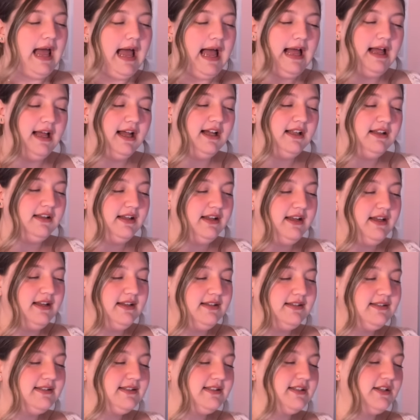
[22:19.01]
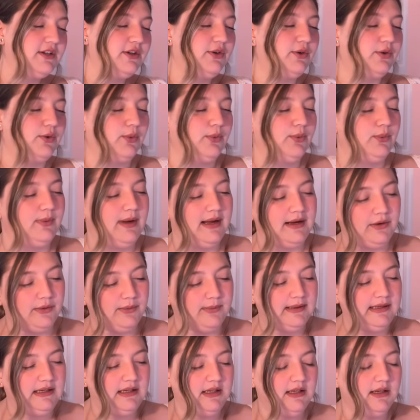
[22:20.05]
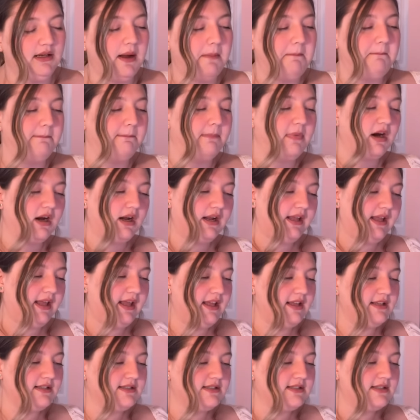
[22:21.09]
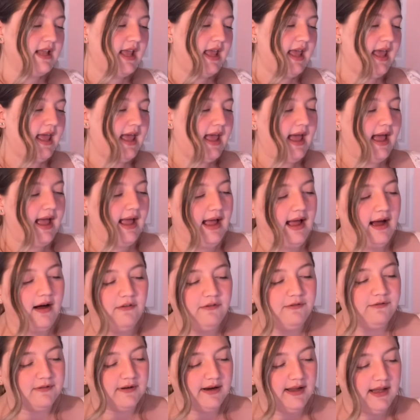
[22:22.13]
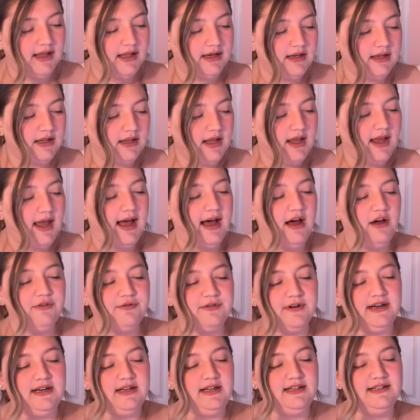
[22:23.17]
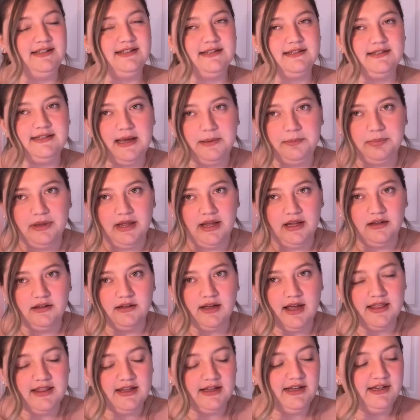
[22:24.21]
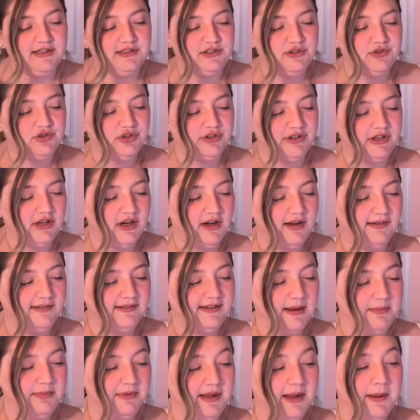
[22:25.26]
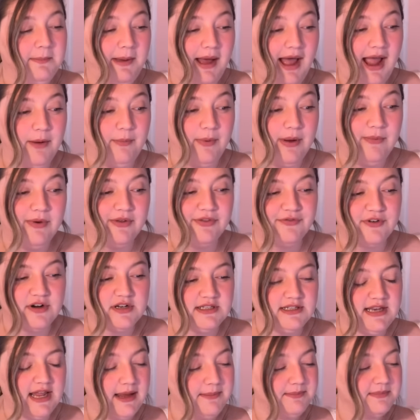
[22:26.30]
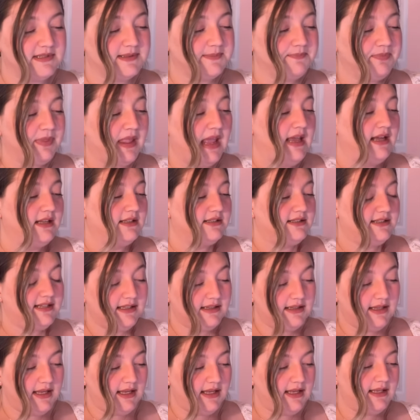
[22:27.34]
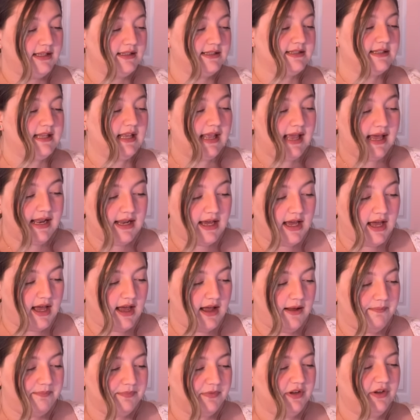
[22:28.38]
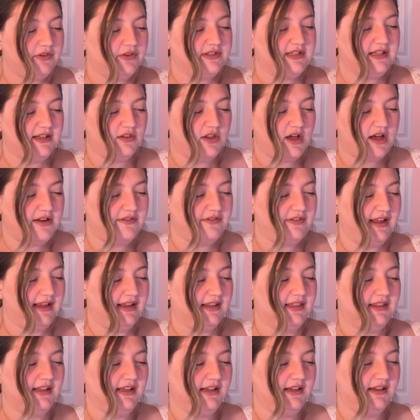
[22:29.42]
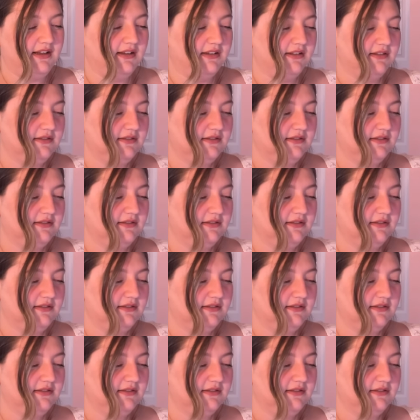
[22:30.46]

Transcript: Alice, Gregory, Marcus, Alfred is Debling. I think he's usually called Debling, but I went with first names. Tilly, Sienna. You see a lot of like the